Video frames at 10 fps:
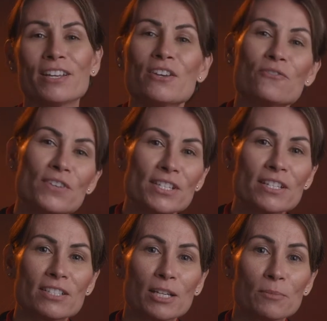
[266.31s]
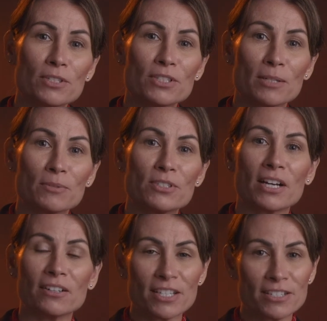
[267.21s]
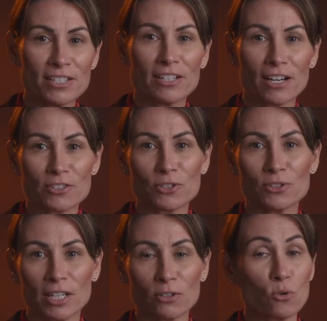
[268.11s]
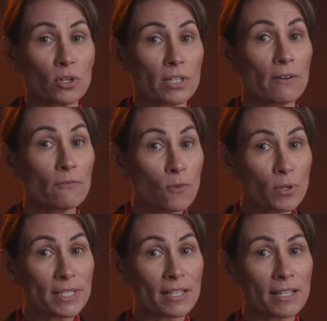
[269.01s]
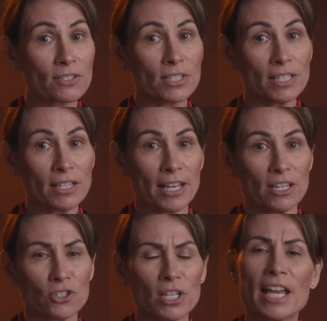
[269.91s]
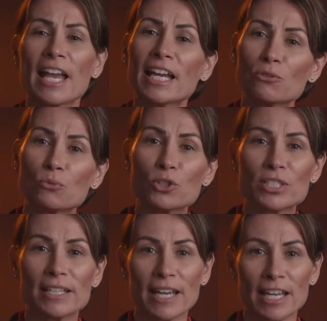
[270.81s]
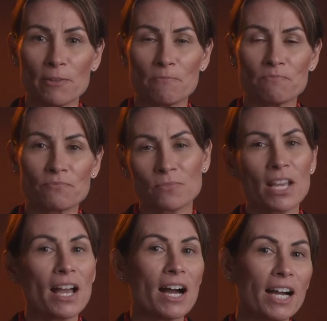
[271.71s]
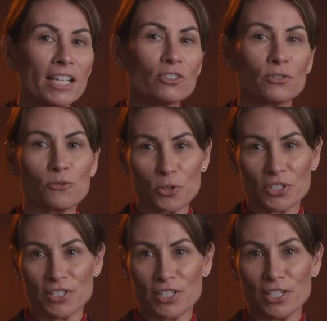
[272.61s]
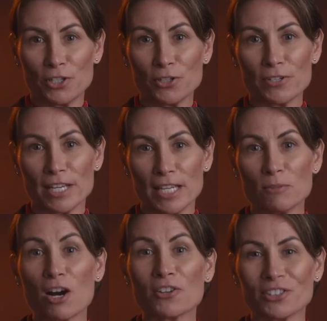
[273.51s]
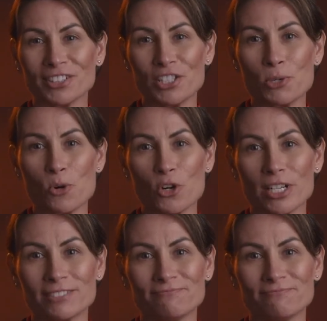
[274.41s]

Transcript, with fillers: visit www.eccouncil.org forward slash CEH and enroll today. I look forward to seeing your name on the leaderboard.